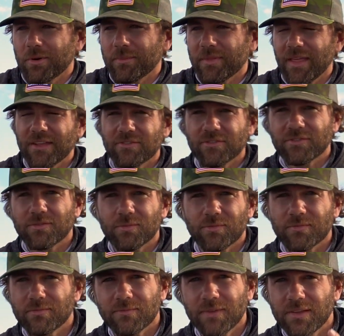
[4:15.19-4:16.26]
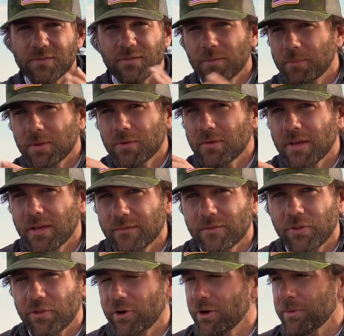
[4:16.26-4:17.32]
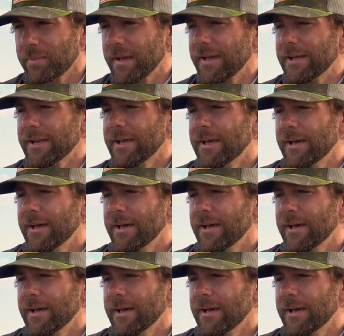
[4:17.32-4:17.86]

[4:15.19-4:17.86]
but that's the beauty of the jerkbait.